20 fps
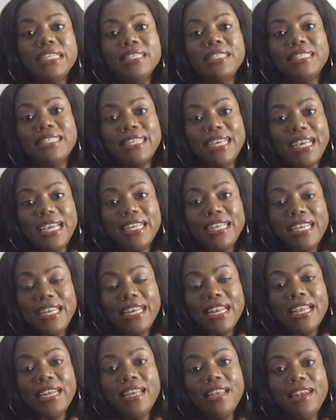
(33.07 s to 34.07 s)

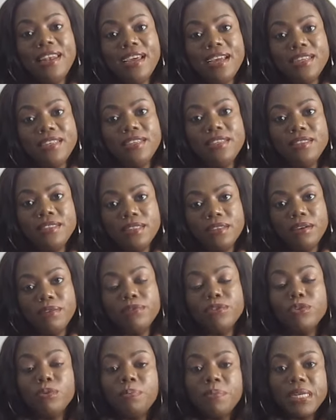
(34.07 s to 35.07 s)
entertaining and enlightening
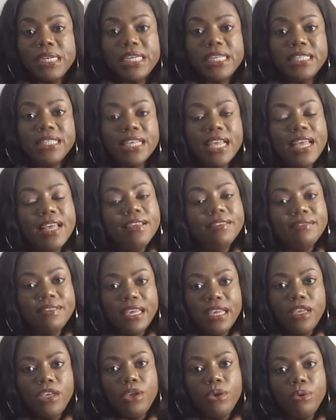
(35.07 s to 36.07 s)
stuff. So please,
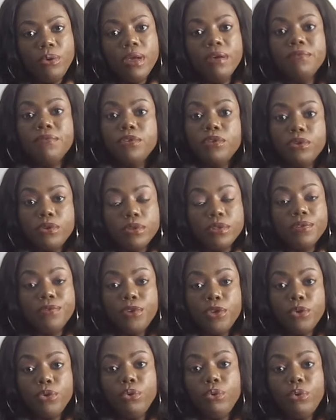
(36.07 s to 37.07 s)
thank you. And for those of
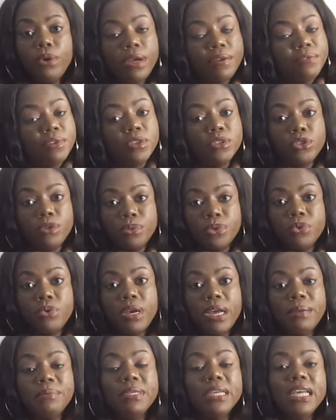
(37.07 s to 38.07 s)
you who have not
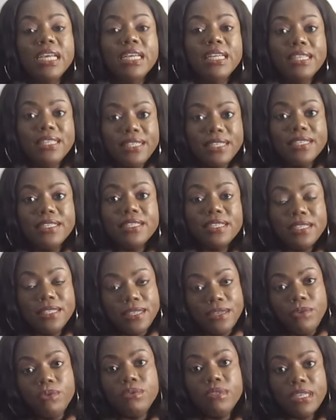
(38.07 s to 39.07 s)
subscribed, this is
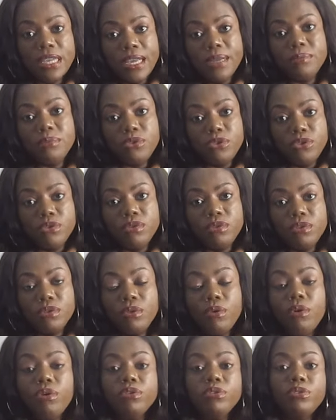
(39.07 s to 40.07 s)
a good time to do so.
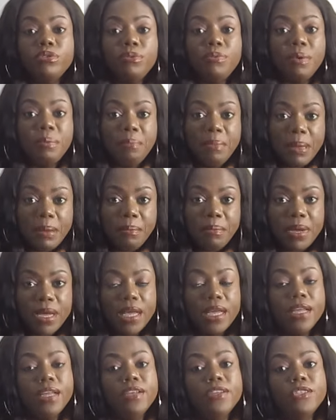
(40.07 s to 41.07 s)
Also
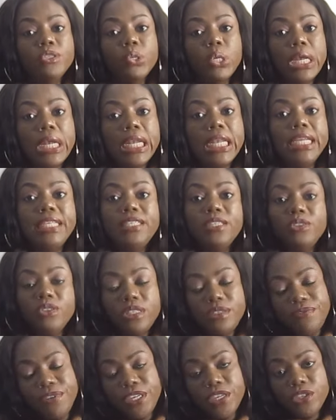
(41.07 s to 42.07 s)
remember to click the
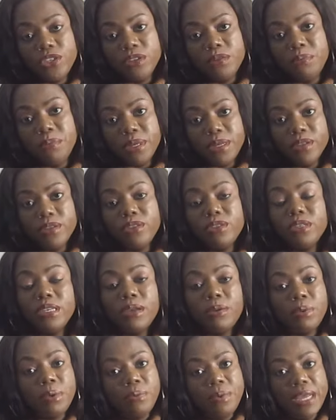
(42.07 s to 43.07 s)
notification bell so
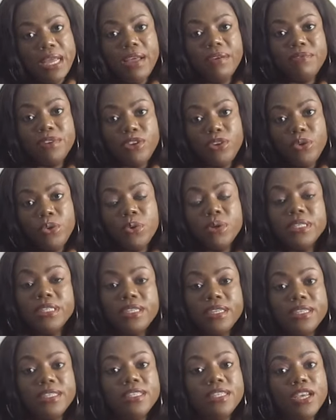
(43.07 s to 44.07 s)
that when we have a new
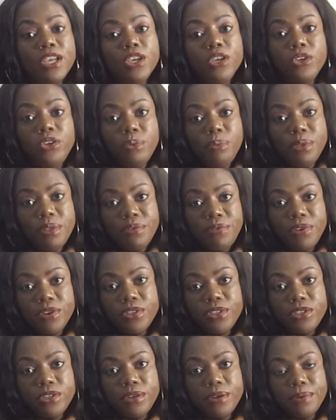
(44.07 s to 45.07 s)
content, you'll be the
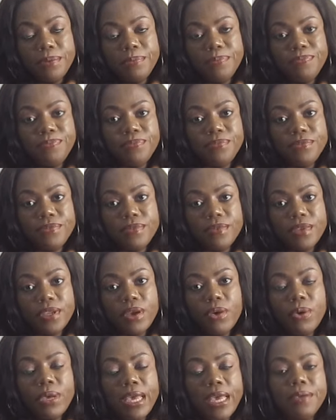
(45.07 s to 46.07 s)
first to know.
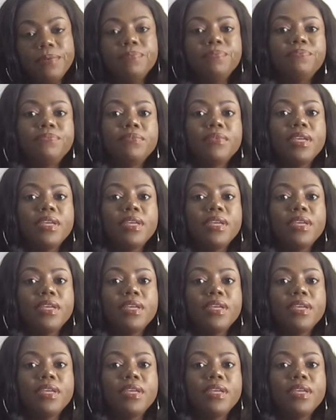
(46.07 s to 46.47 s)
Okay,